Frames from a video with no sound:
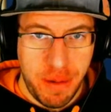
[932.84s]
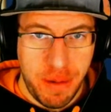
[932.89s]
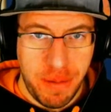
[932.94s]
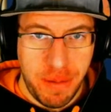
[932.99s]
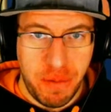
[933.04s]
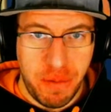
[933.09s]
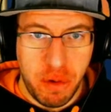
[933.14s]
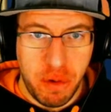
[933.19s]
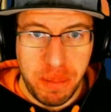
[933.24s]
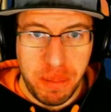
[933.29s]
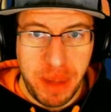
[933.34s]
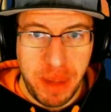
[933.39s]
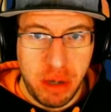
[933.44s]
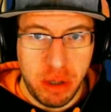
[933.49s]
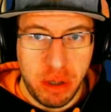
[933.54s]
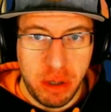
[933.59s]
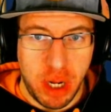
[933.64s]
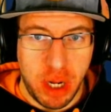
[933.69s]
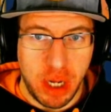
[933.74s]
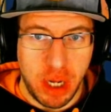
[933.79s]
For
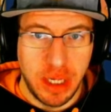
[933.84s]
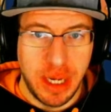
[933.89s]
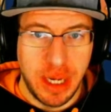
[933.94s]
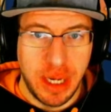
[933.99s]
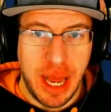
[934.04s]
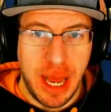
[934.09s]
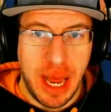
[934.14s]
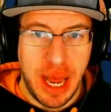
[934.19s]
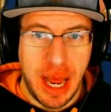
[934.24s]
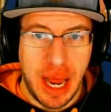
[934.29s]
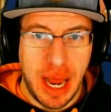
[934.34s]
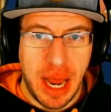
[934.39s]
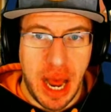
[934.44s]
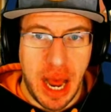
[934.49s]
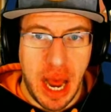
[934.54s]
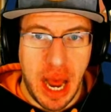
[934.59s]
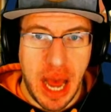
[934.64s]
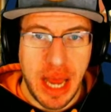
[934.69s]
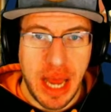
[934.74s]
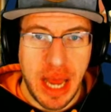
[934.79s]
Belrog,
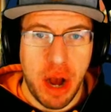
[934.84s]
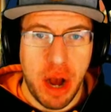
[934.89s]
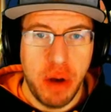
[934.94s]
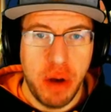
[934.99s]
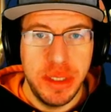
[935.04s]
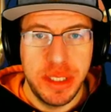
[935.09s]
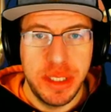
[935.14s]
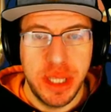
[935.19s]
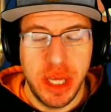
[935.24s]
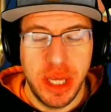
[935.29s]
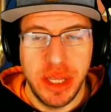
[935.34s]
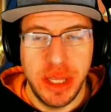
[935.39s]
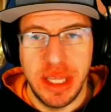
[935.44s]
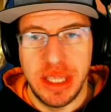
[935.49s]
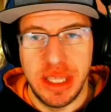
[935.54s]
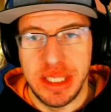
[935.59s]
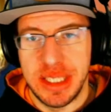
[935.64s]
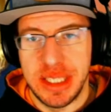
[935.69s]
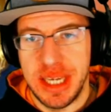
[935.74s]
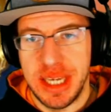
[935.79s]
I always thought that
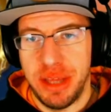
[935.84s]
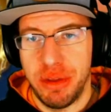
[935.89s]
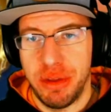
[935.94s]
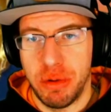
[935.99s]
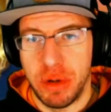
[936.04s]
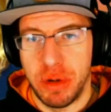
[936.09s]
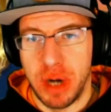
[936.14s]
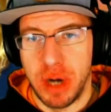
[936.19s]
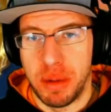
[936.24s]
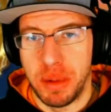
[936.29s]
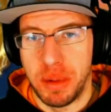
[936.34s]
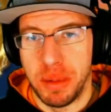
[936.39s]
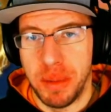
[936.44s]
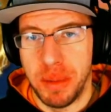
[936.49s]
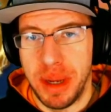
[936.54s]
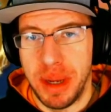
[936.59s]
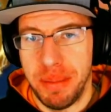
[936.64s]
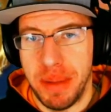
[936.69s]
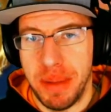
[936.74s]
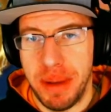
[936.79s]
the Snakethorn armor
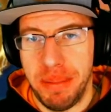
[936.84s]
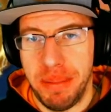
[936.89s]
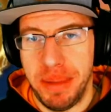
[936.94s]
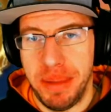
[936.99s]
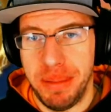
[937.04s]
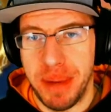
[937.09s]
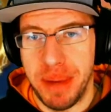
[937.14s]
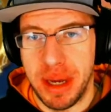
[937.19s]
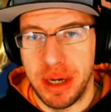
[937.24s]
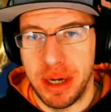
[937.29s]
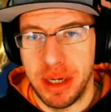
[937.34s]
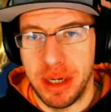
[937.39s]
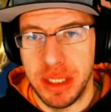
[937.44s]
might be better,